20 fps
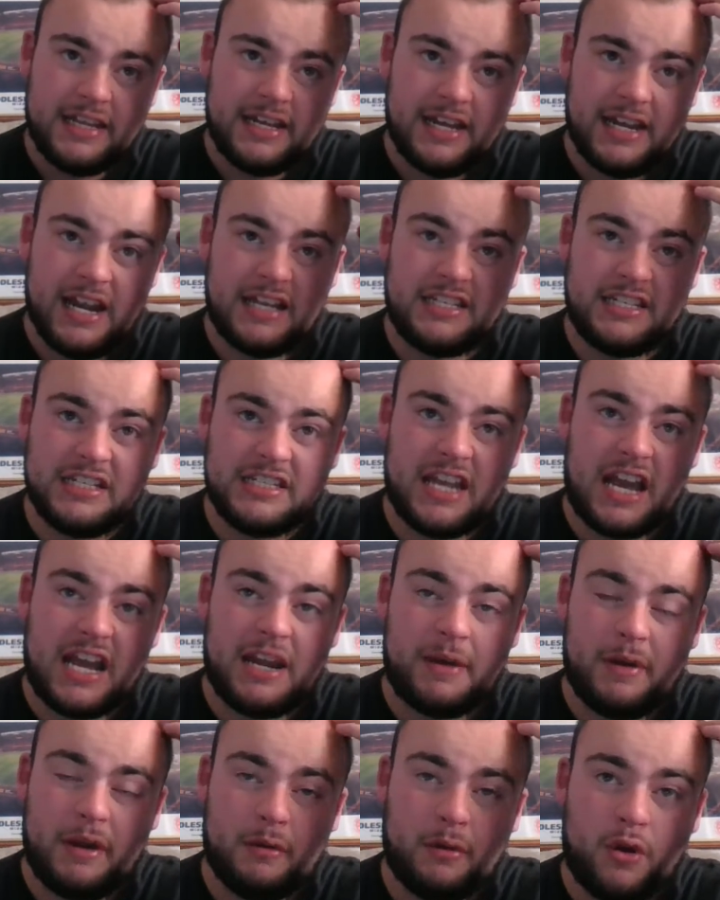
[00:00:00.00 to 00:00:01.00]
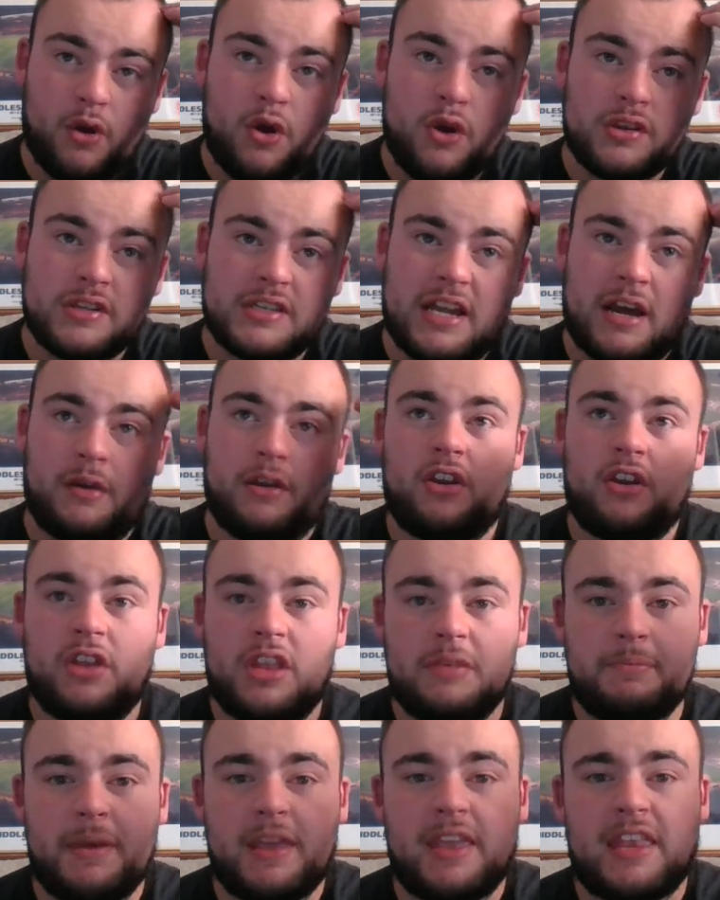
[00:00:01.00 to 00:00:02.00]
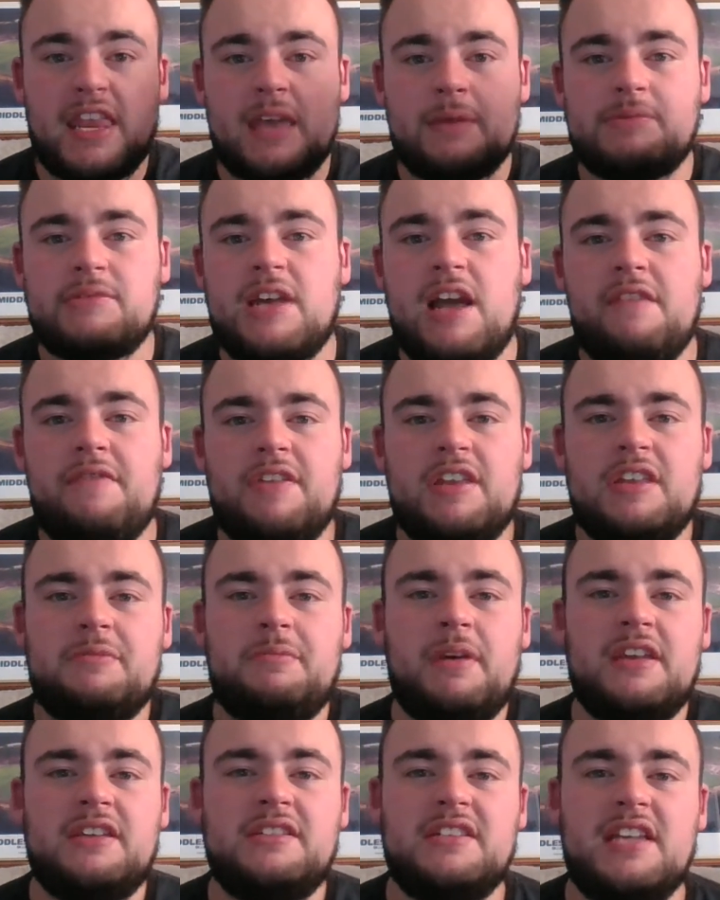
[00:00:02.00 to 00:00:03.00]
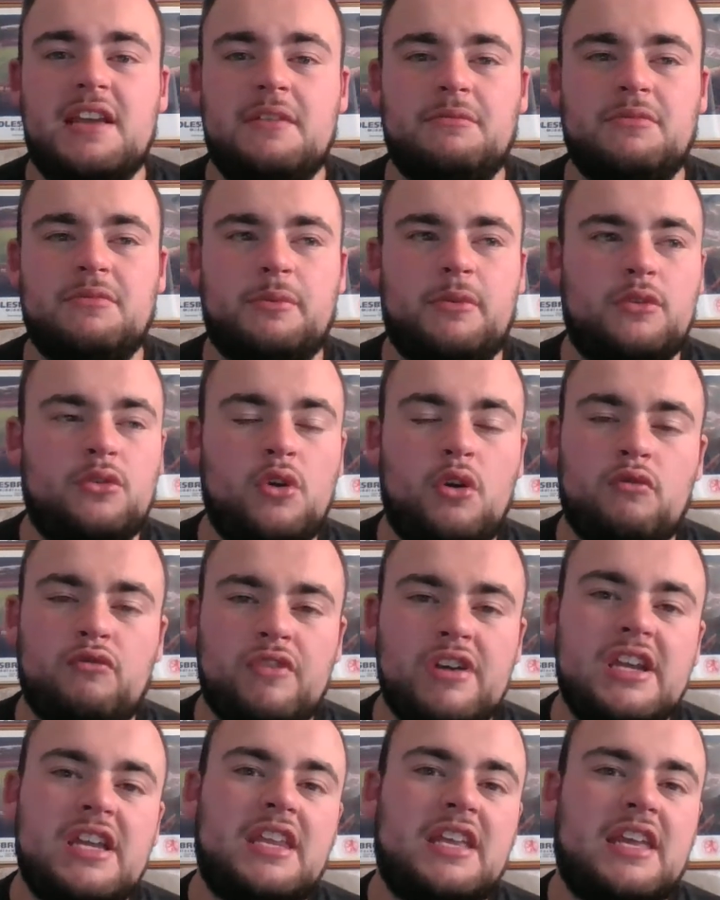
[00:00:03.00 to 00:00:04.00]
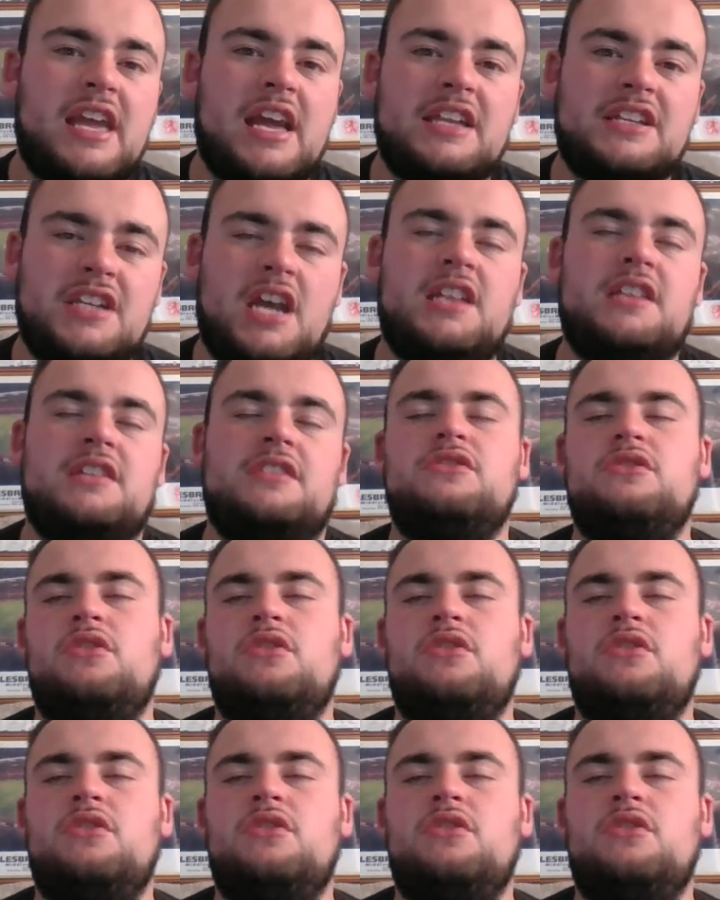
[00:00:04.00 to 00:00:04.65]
And that's just kind of how it goes now. You know, these big names sign for these big teams, but they don't really get a chance.